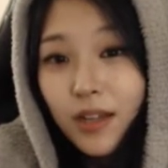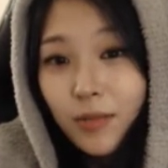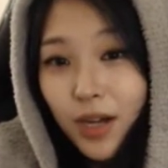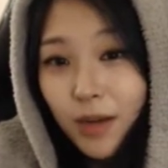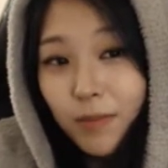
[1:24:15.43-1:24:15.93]

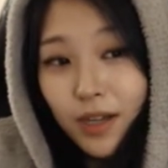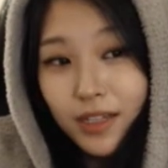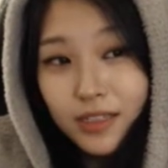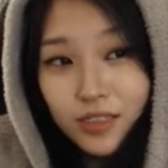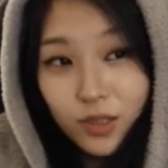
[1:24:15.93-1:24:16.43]

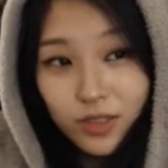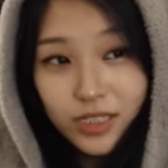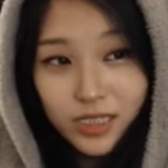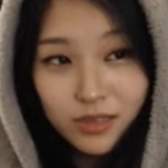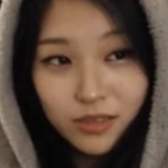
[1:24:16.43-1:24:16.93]
Popeyes always
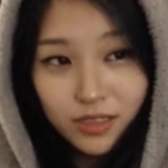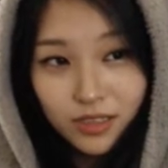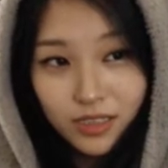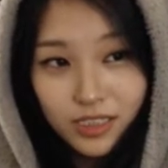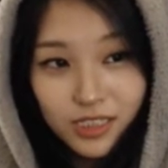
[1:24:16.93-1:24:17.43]

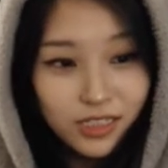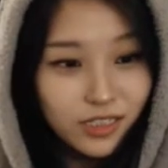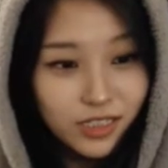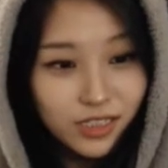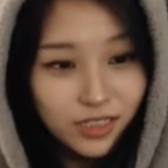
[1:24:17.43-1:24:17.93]
is
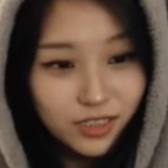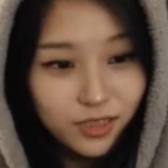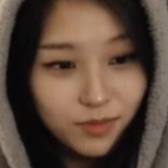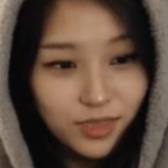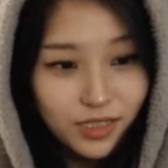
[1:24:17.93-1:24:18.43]
consistent to
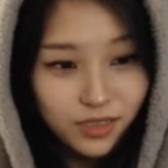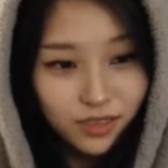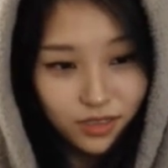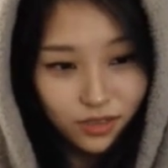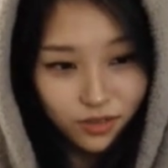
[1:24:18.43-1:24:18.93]
me,
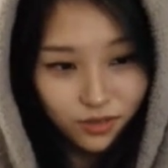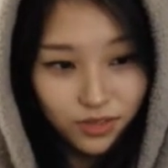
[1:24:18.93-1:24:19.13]
so...